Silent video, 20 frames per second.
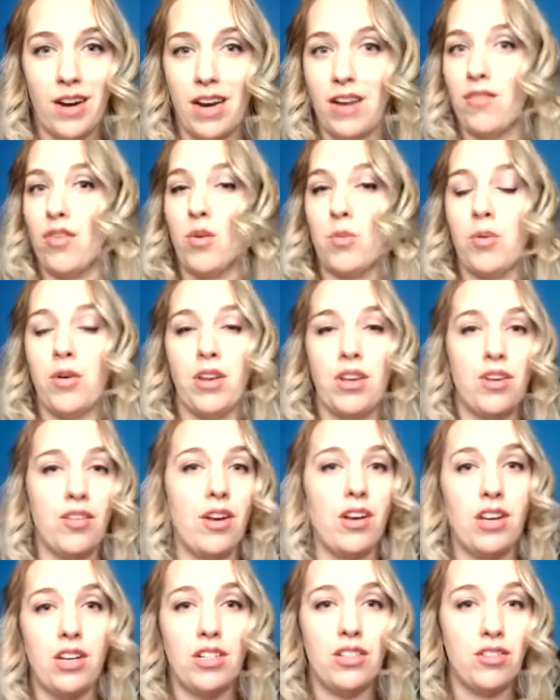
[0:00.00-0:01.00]
If you're putting your
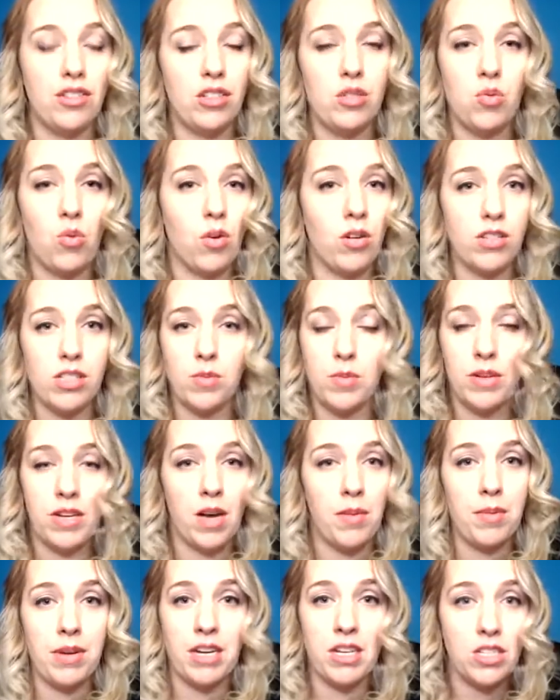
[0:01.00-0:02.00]
energy towards
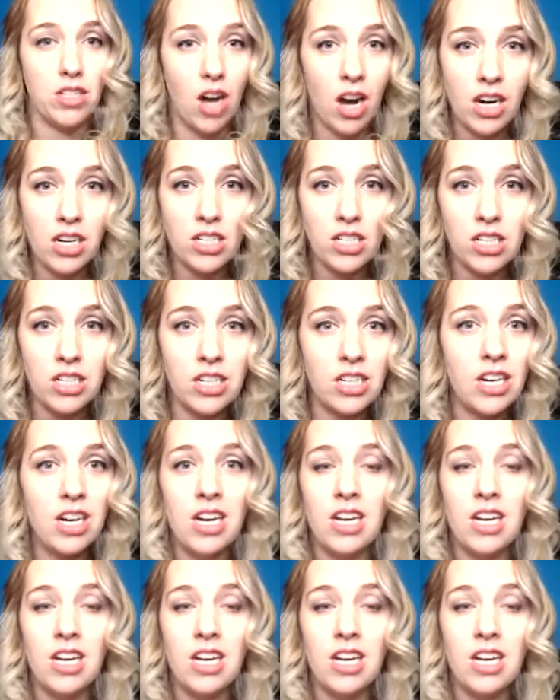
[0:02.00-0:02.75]
becoming a doctor,